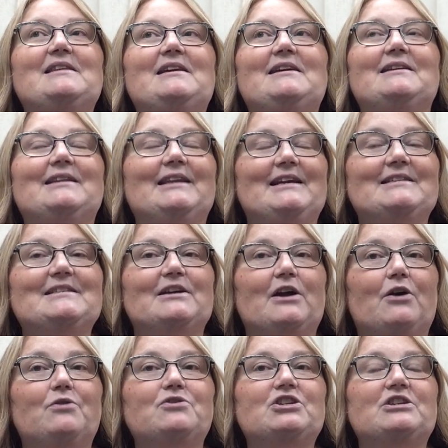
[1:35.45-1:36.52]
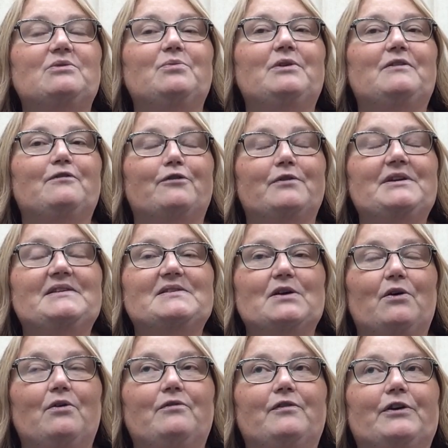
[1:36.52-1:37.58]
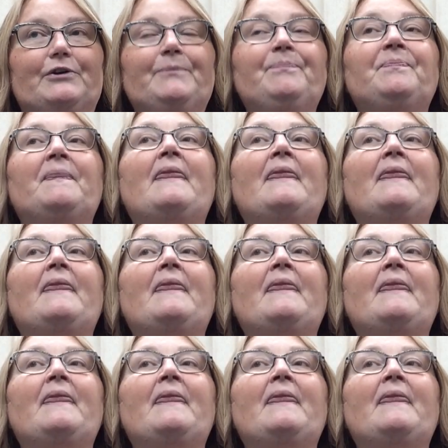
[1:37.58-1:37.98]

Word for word: the Atlantic Ocean would freeze over.